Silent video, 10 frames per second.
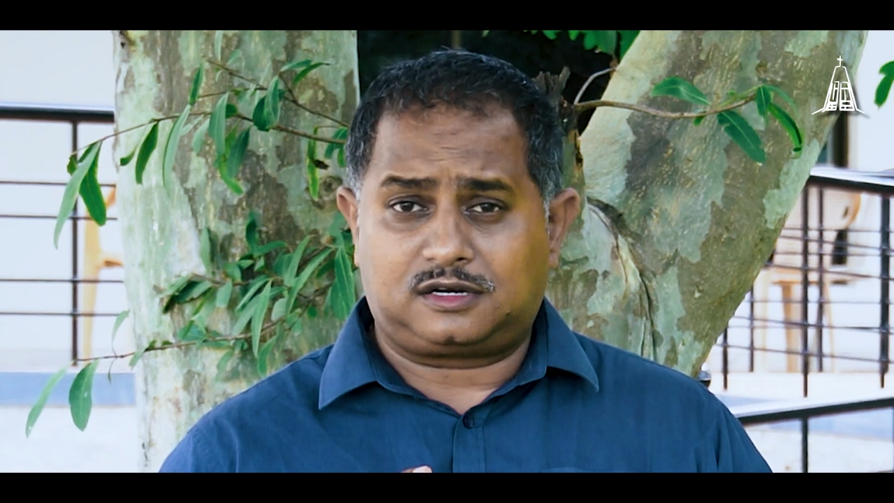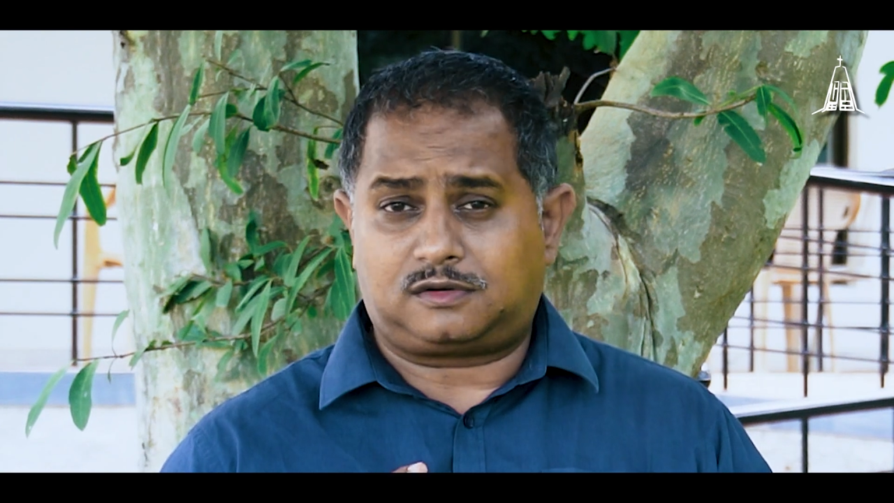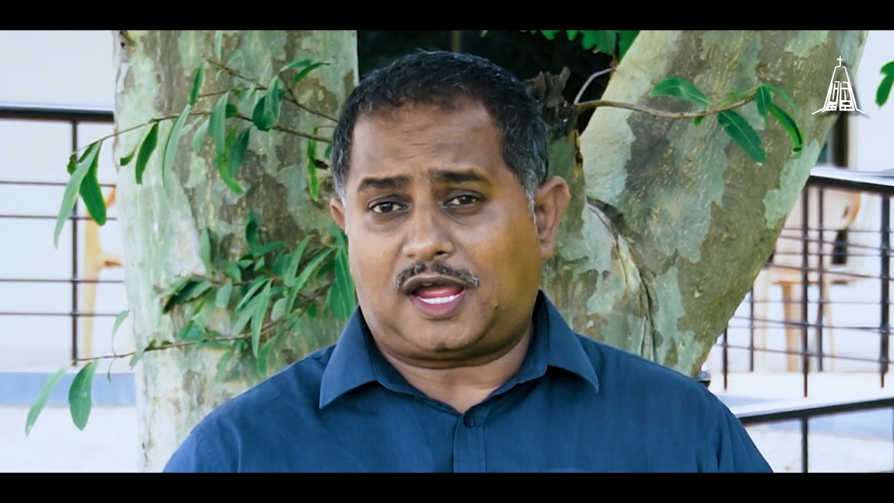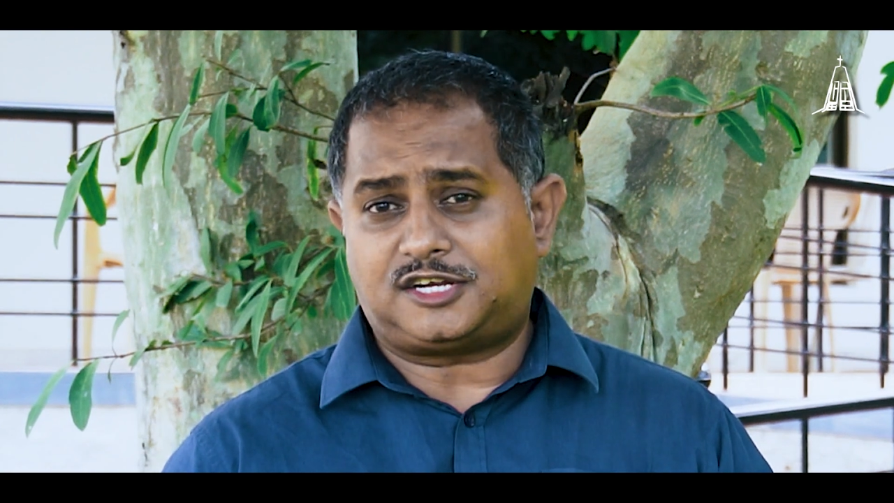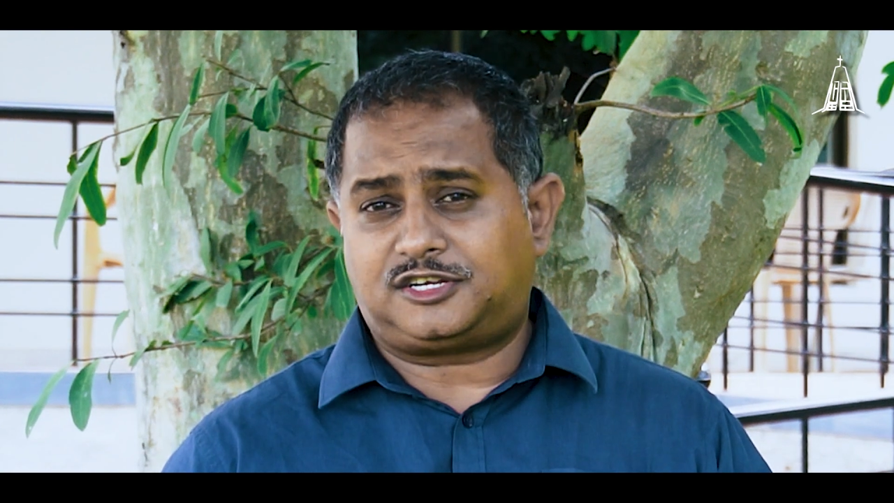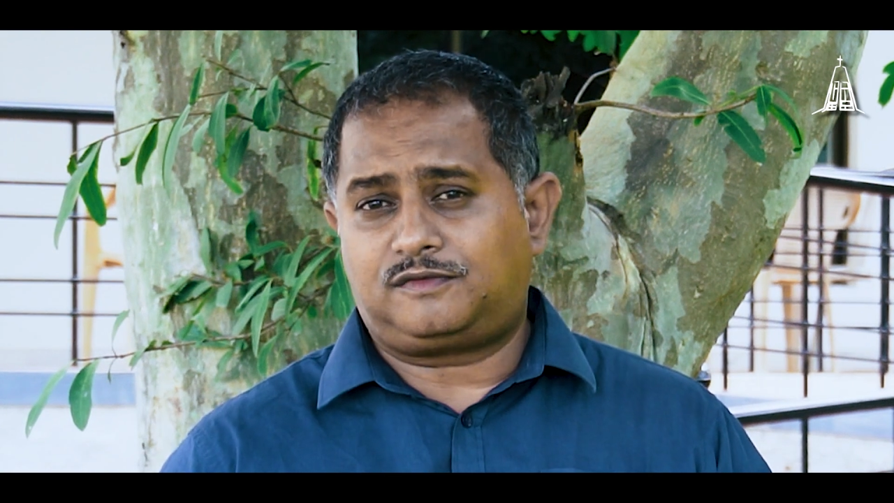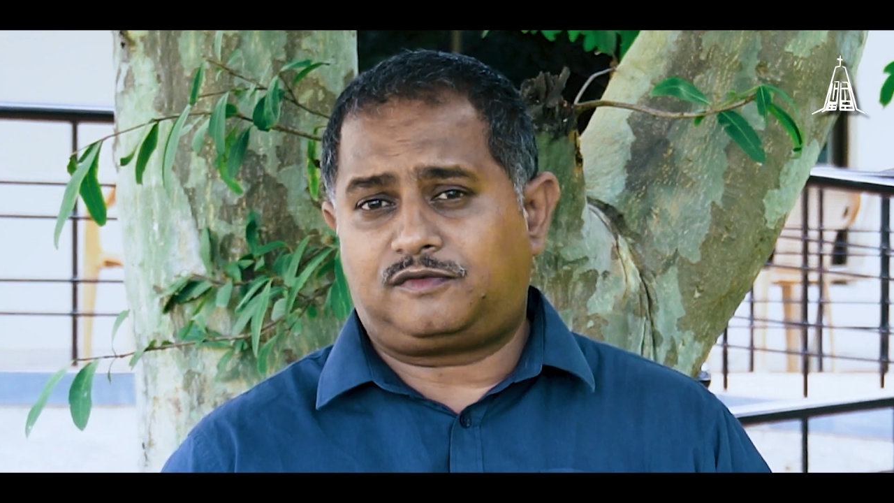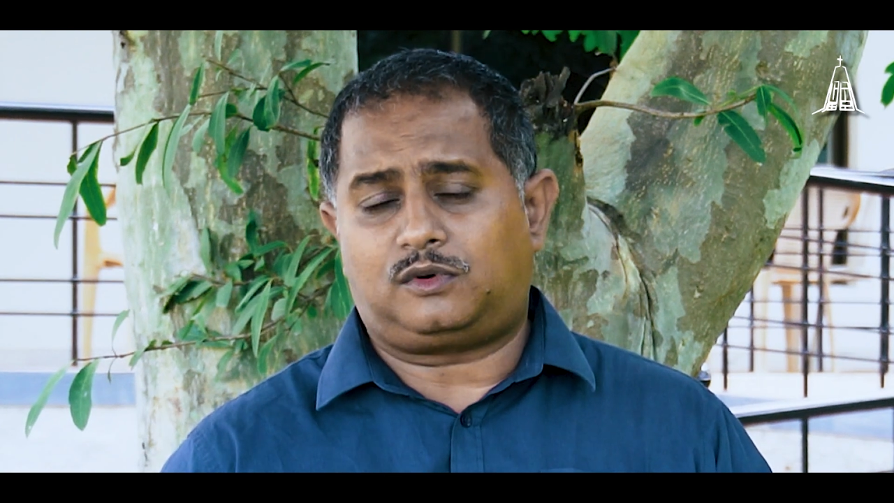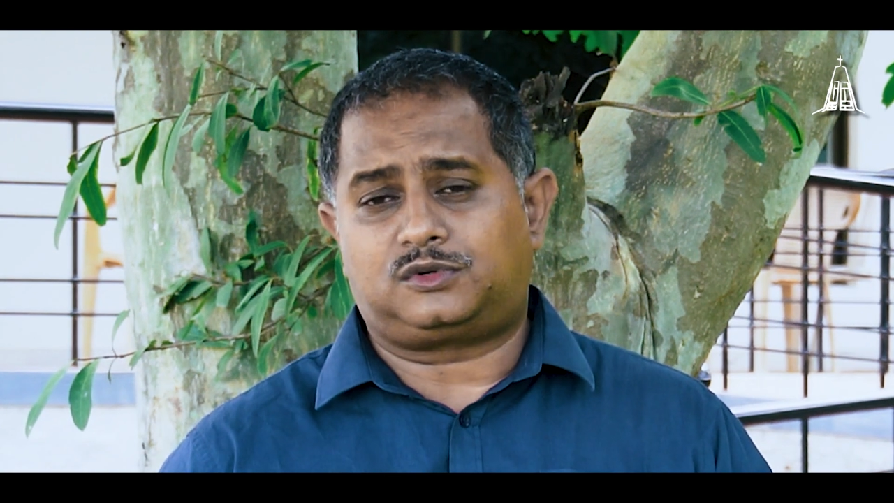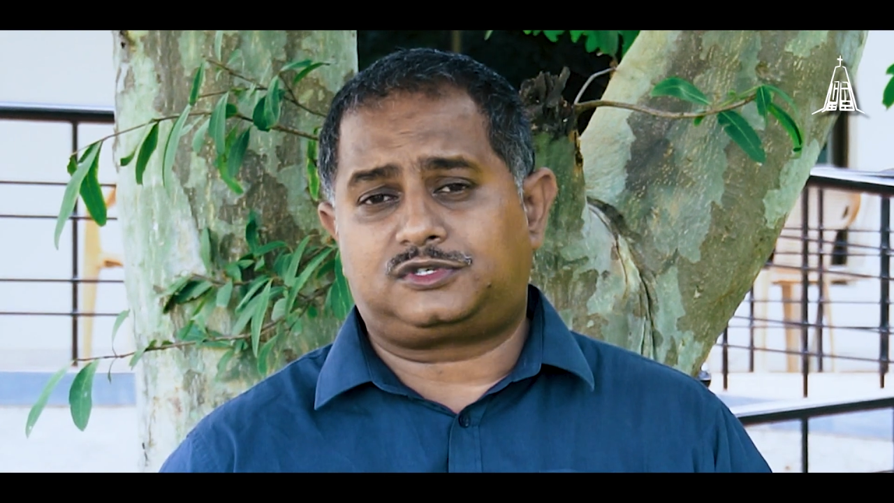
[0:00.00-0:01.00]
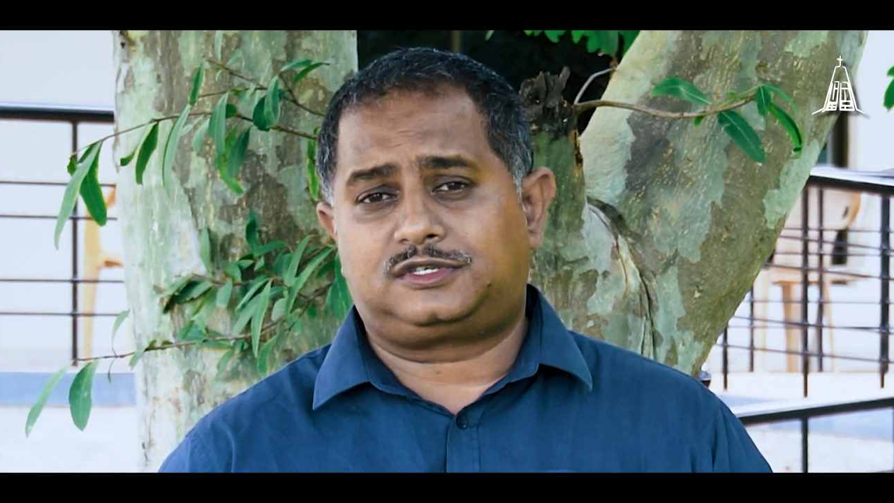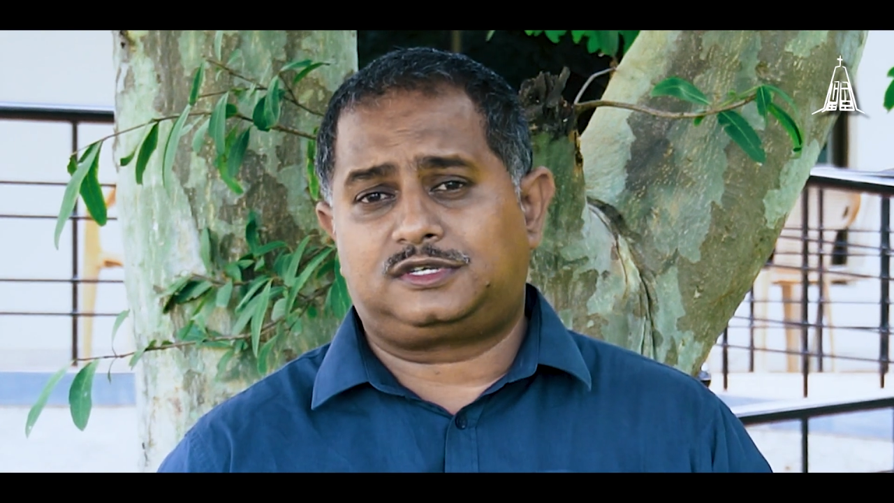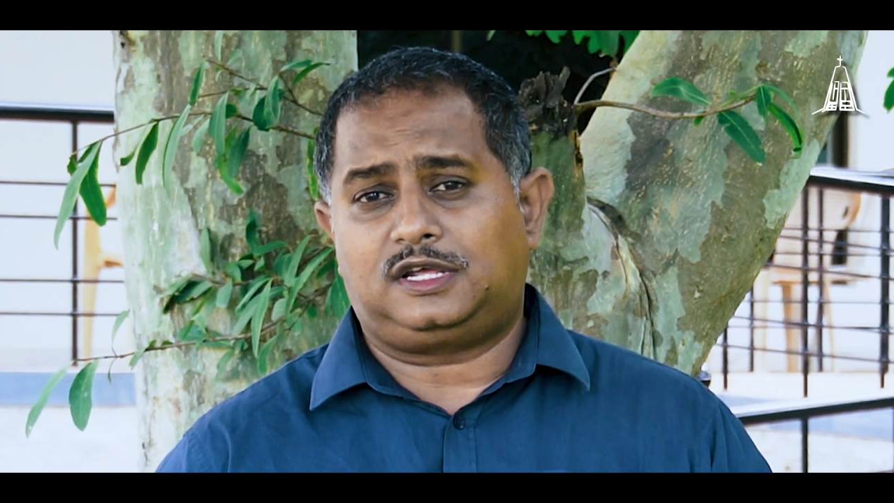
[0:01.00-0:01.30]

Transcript: crashing force